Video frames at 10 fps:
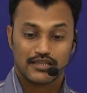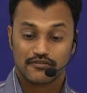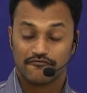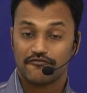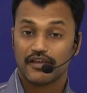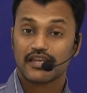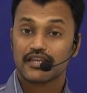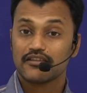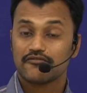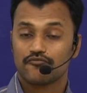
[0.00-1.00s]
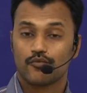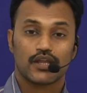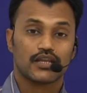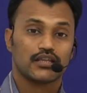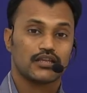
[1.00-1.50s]
The very,
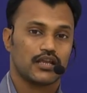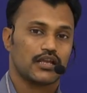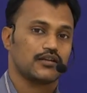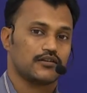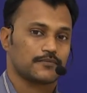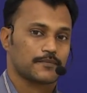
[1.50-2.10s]
very end.